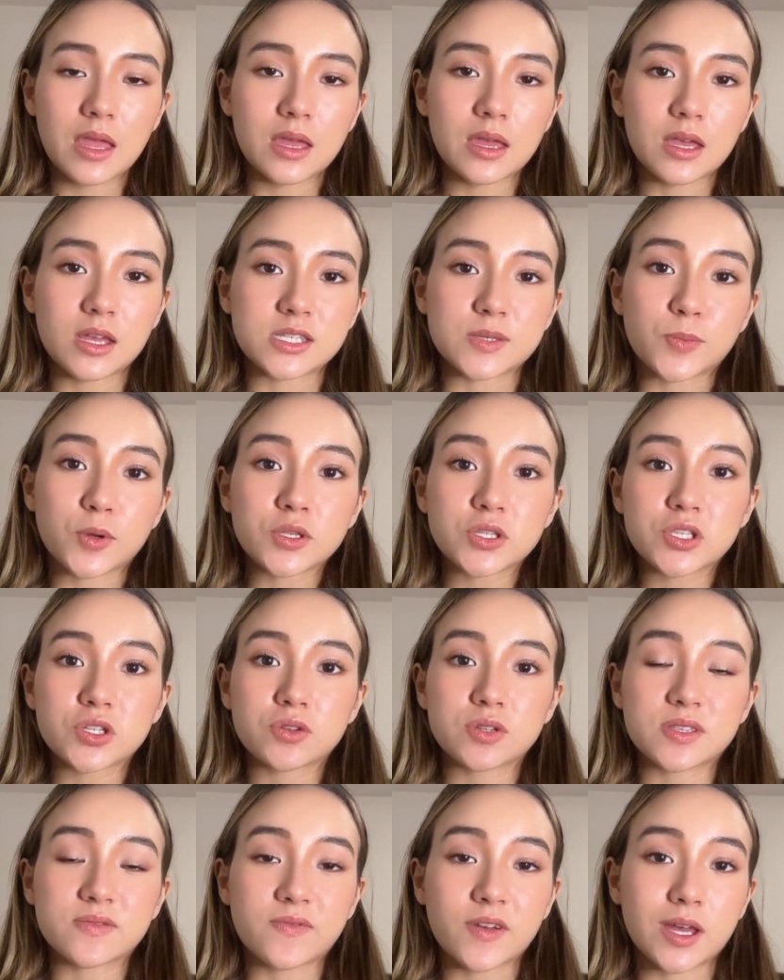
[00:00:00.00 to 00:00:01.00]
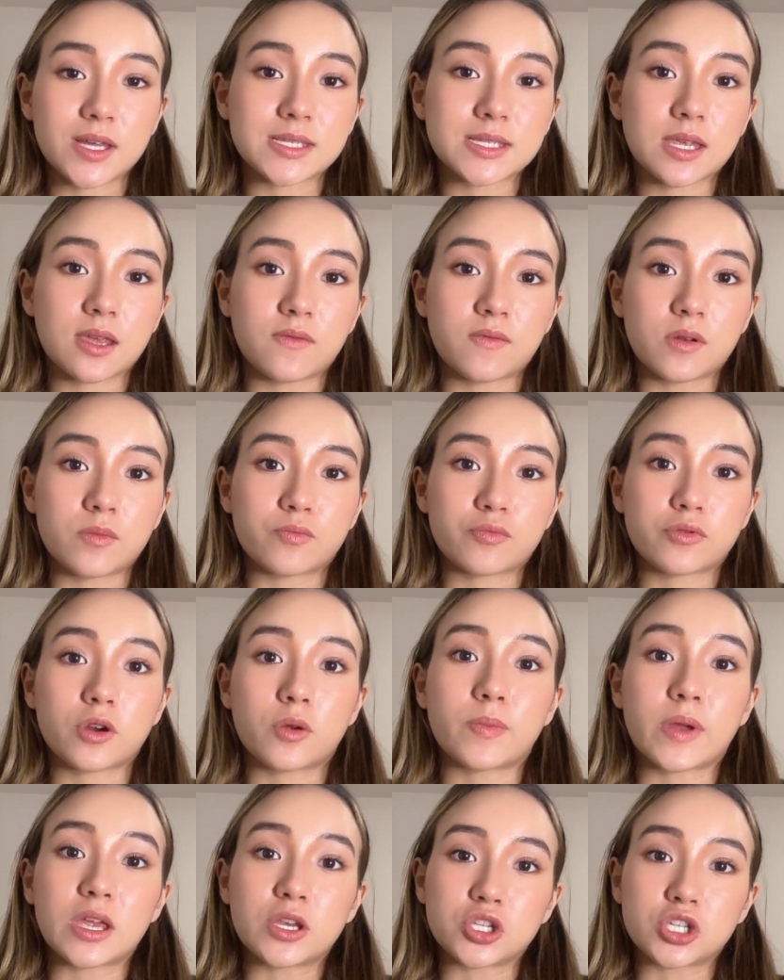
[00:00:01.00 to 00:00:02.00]
A sponsor is first given
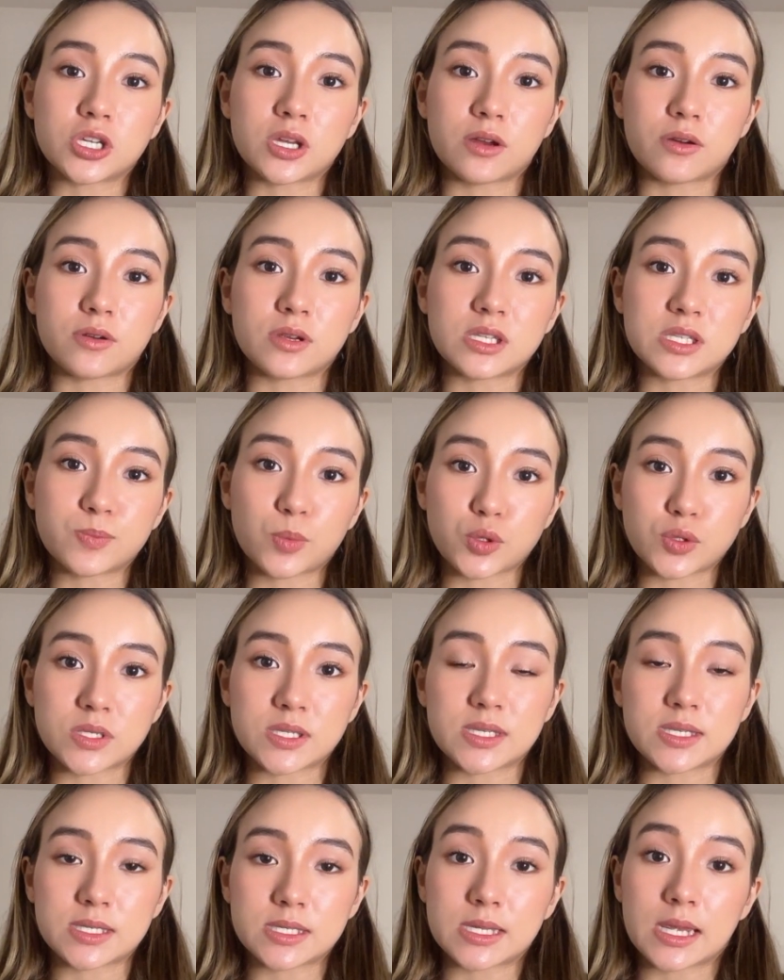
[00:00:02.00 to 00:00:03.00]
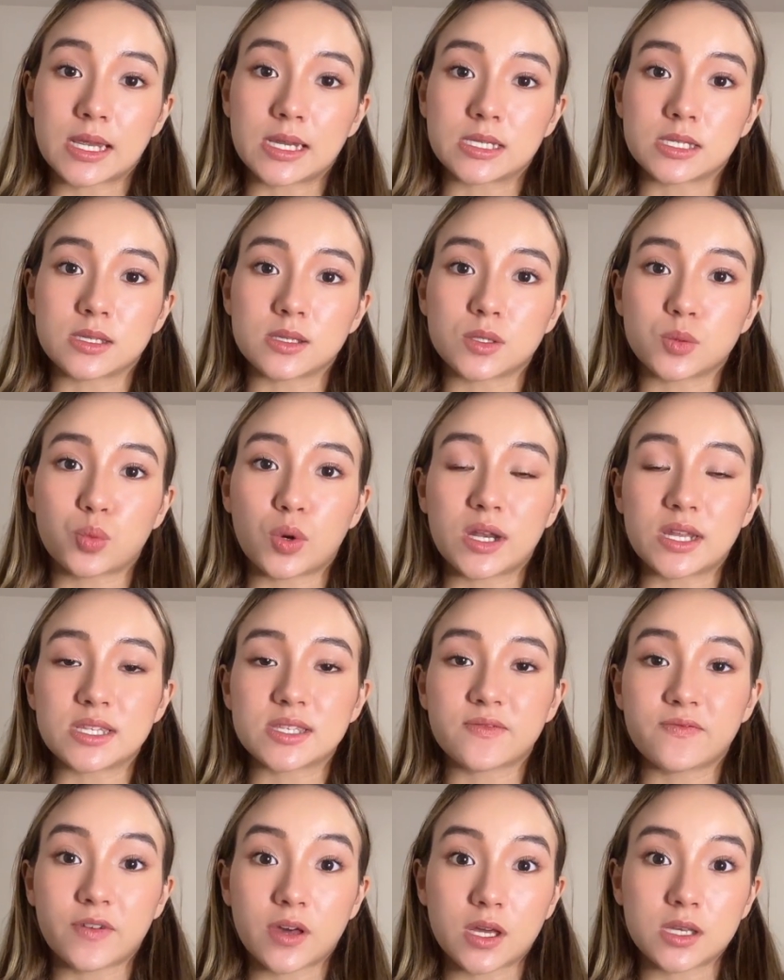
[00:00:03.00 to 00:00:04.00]
probationary sponsor status when
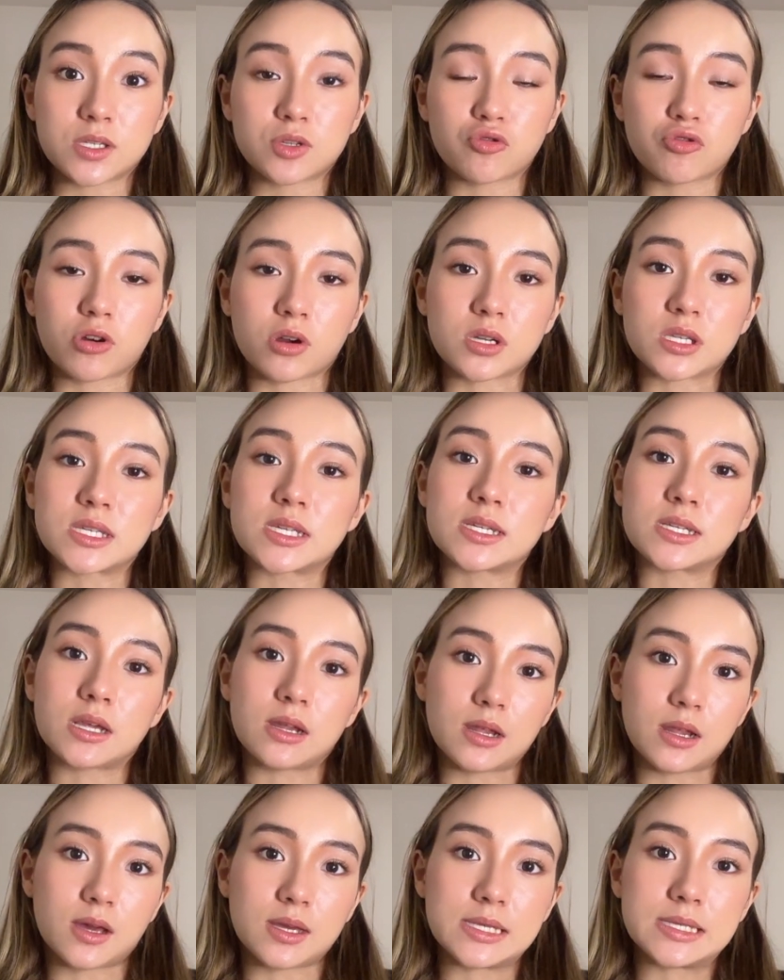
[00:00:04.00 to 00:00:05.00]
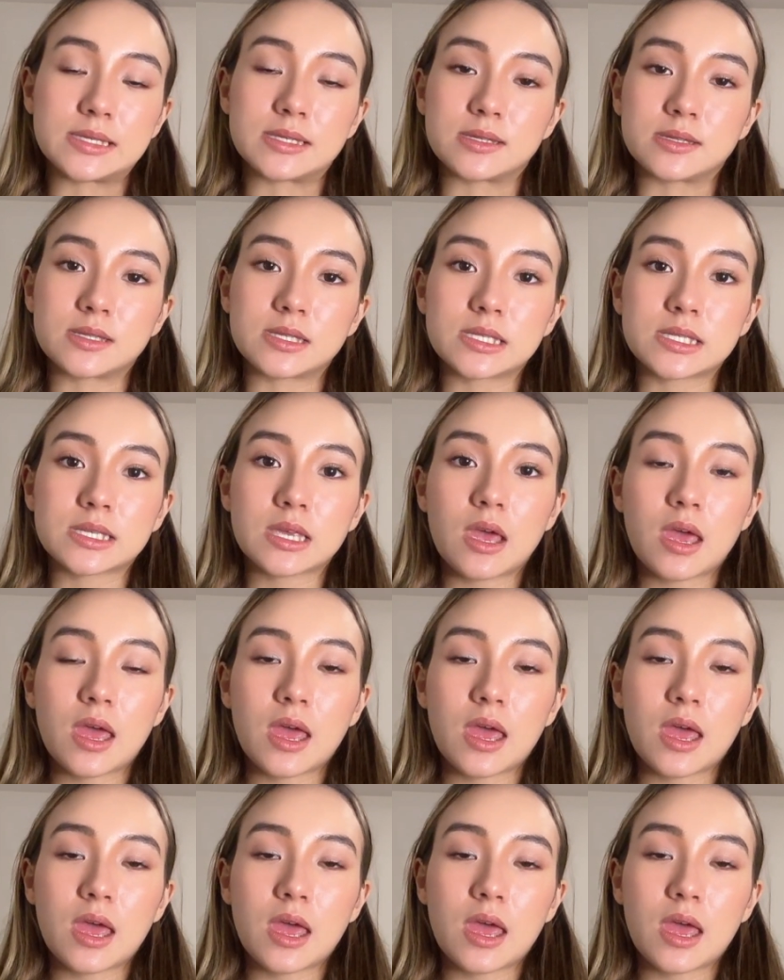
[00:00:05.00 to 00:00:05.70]
it's first granted a license,